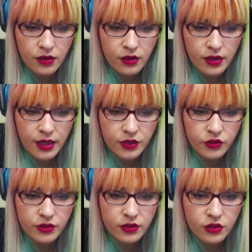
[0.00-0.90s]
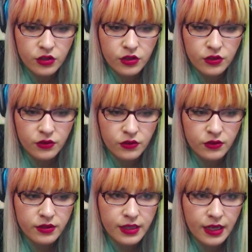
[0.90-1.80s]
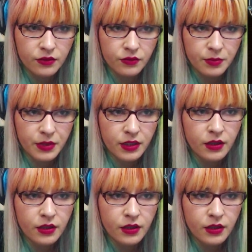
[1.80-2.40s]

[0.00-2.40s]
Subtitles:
Actress's shoes. Satin ribbon.